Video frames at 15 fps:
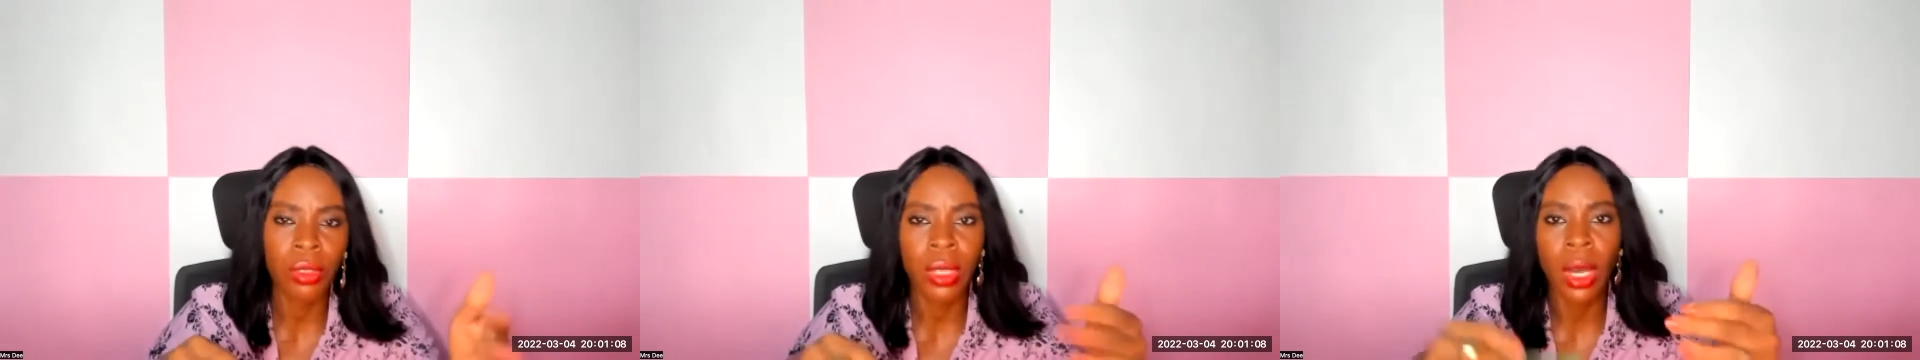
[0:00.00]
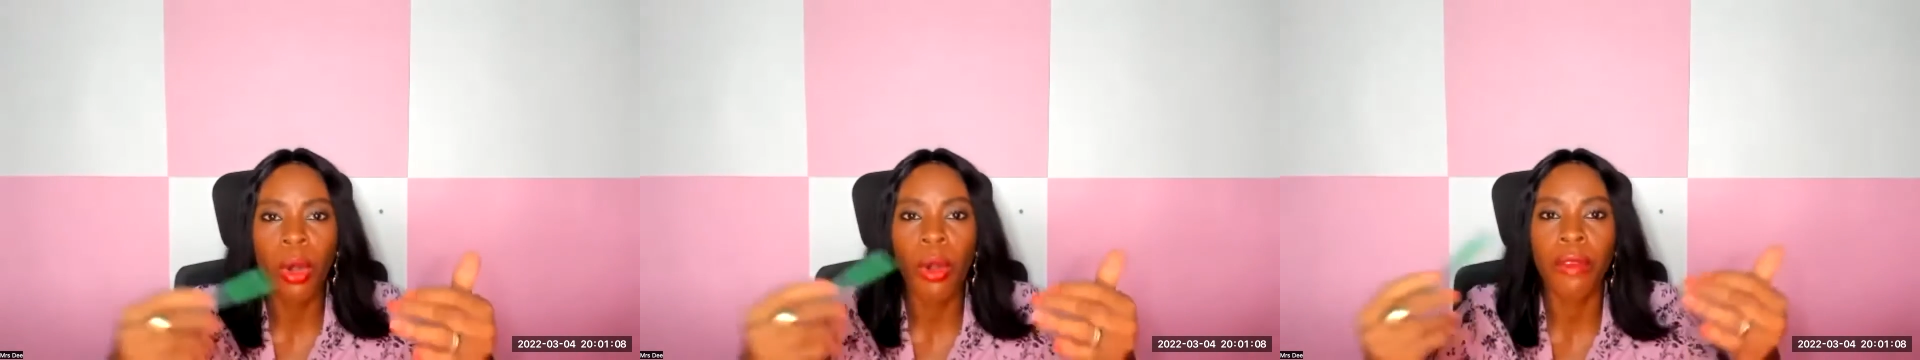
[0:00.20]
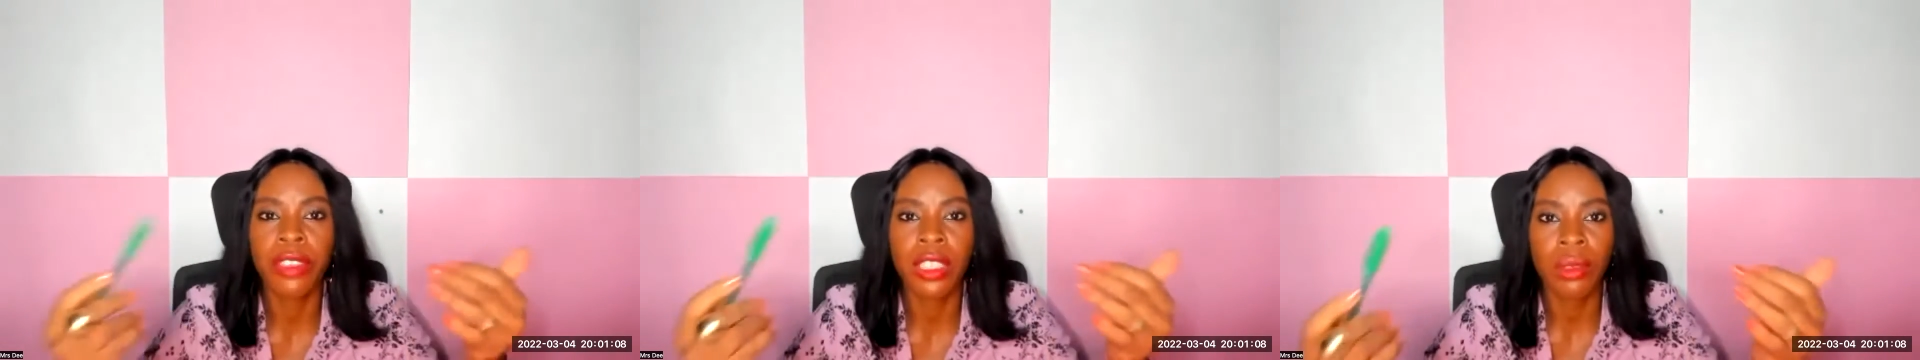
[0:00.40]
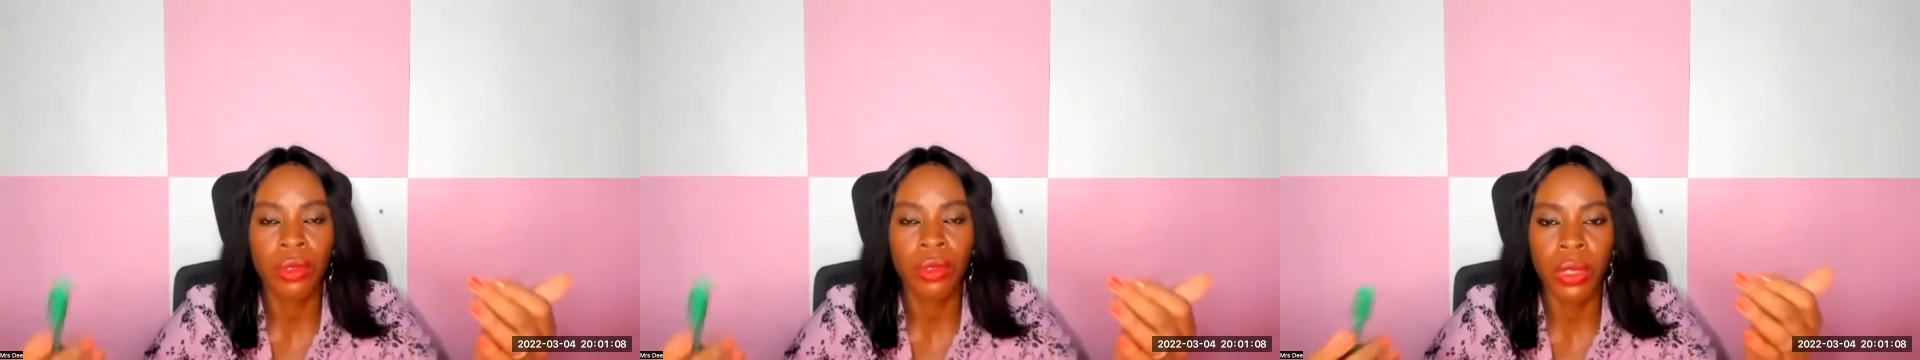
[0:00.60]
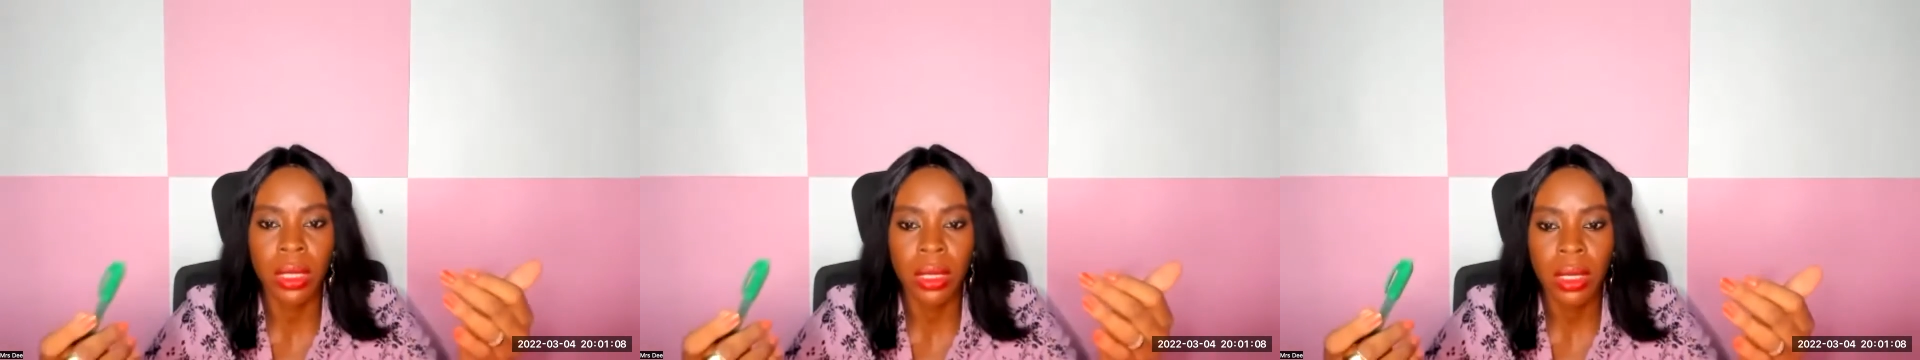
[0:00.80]
they're
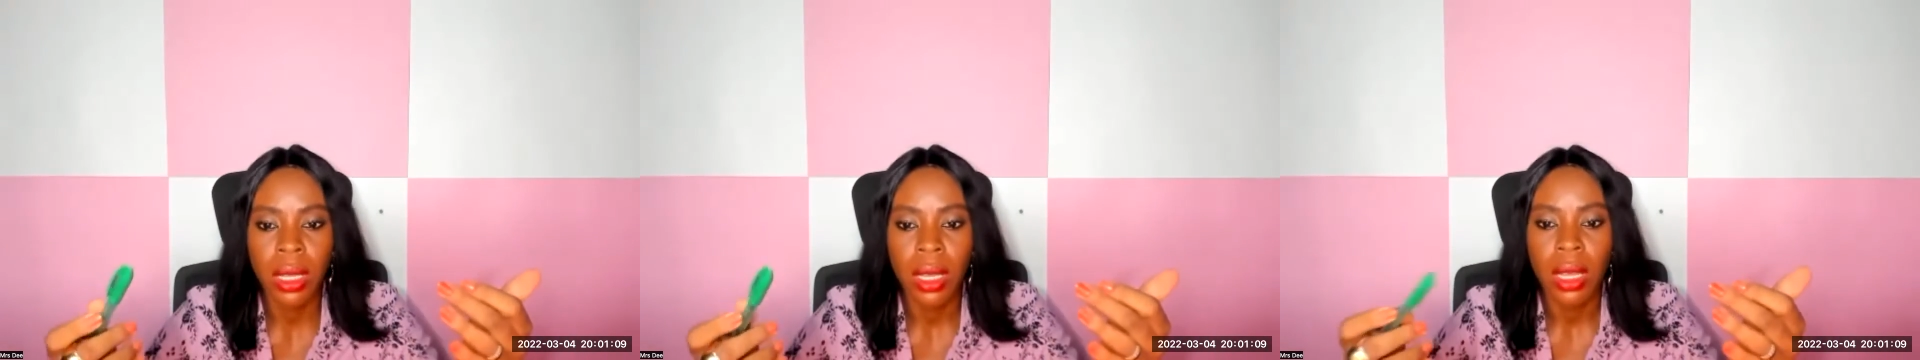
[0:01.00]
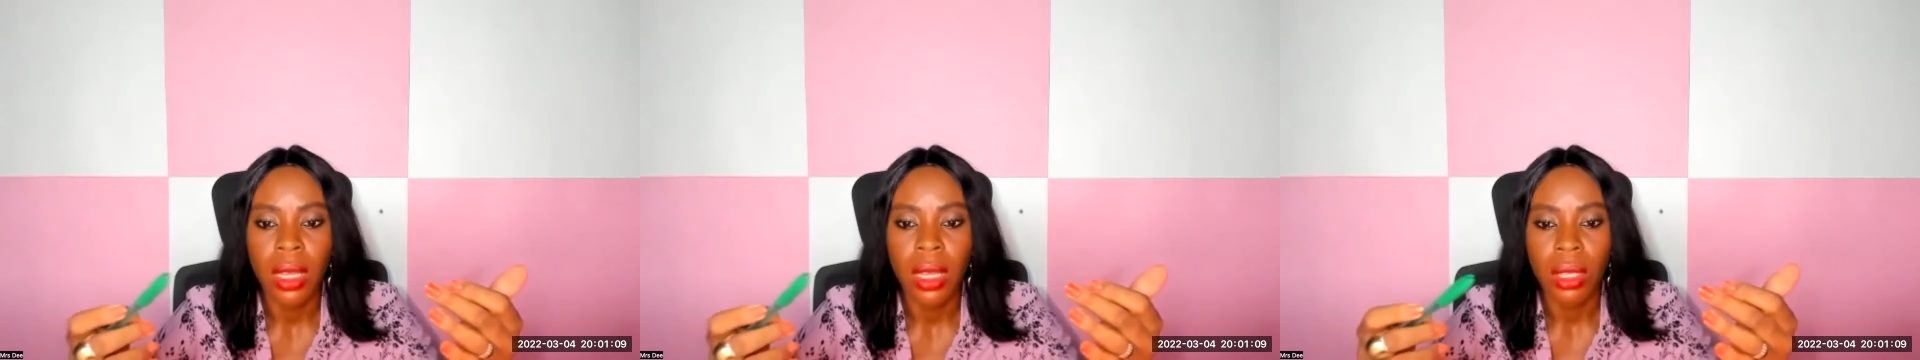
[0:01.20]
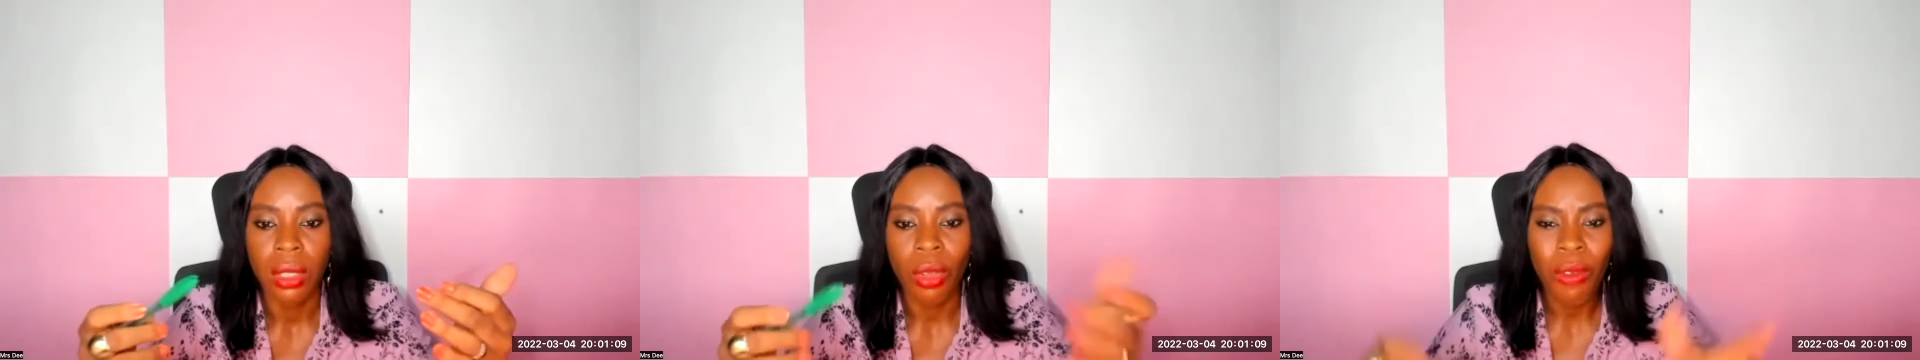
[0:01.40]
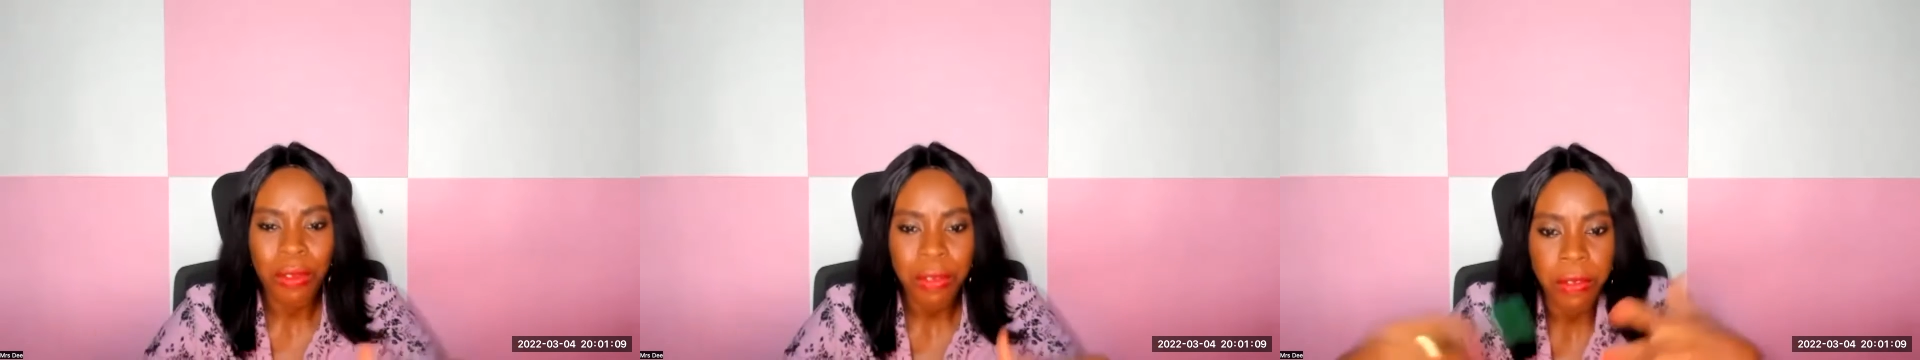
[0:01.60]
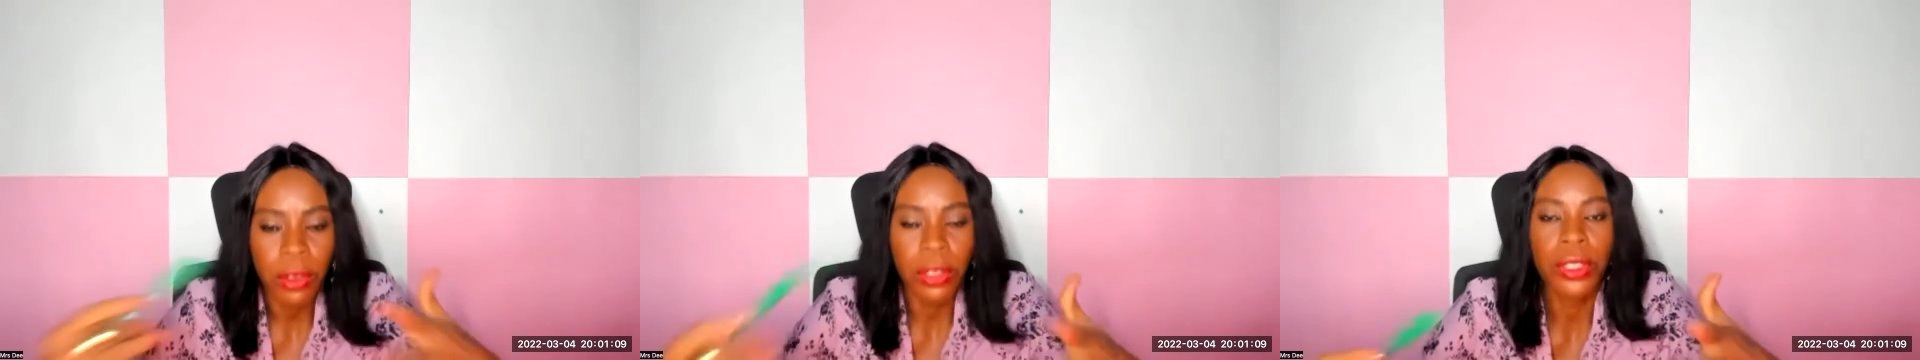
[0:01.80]
comfortable with.
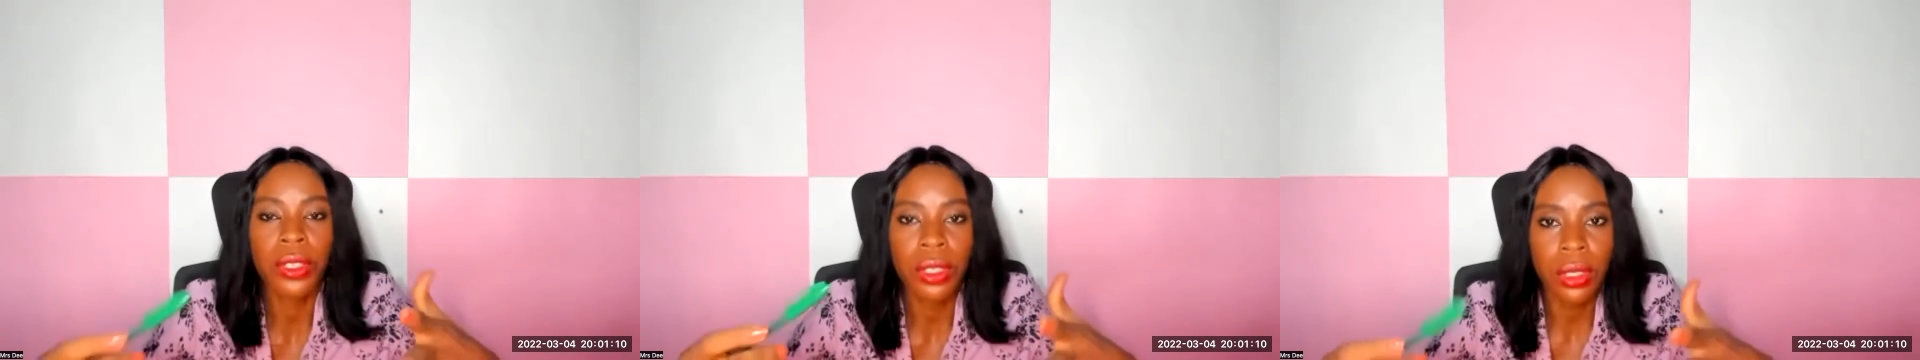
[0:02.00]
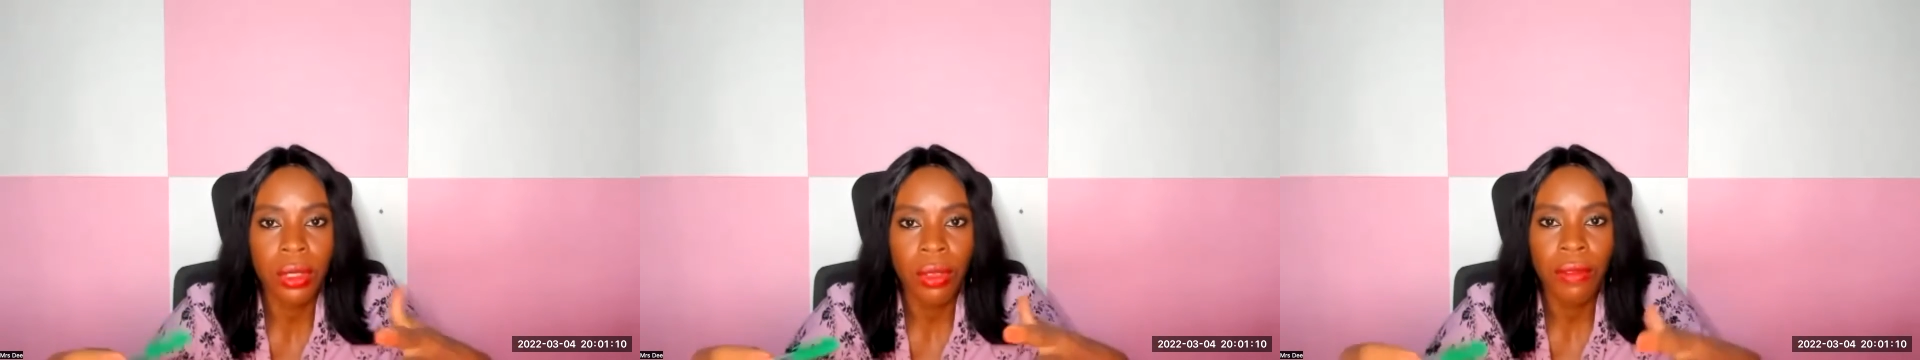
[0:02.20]
Don't force